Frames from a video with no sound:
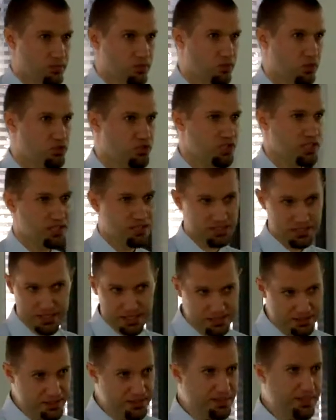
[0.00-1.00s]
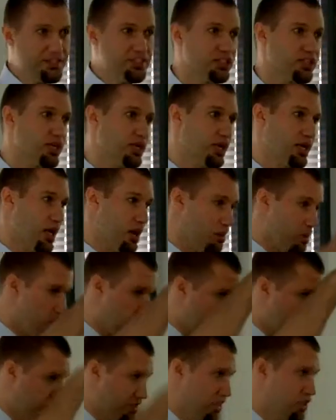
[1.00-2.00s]
When Jesus says these things are going to come
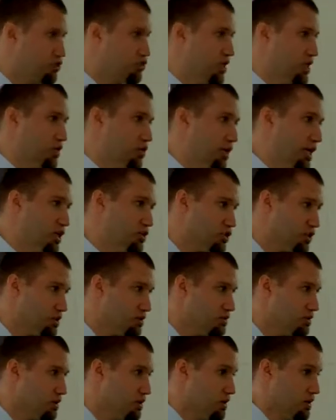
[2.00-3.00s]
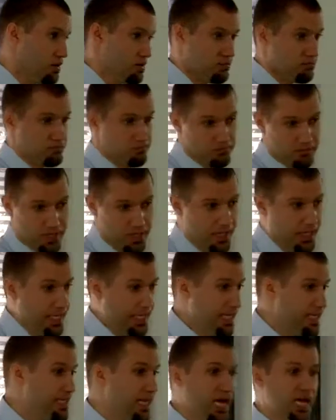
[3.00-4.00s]
upon this generation,
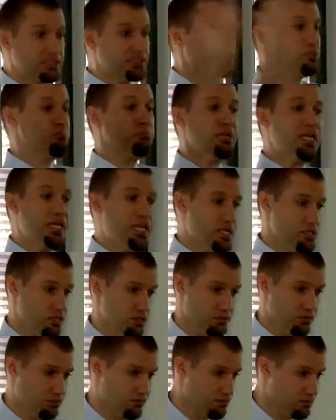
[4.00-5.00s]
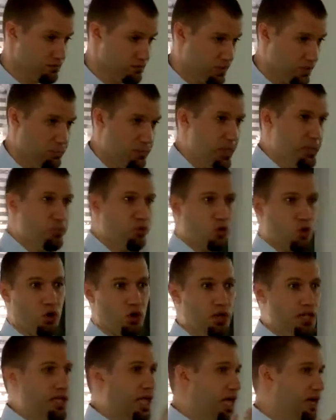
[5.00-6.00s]
he doesn't mean the people who
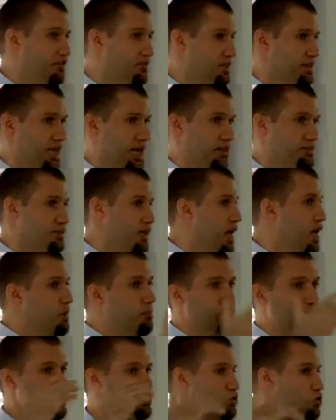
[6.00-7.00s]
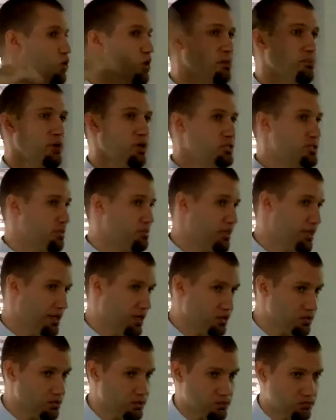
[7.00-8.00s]
are alive at that time, but he's talking about something
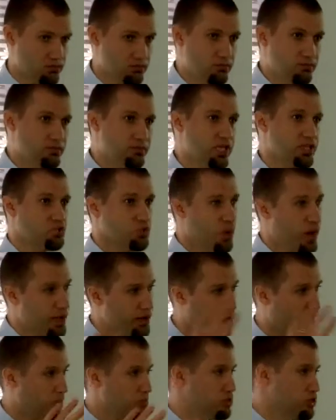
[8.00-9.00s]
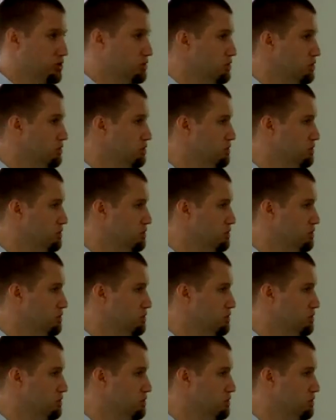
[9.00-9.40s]
else. That's one option.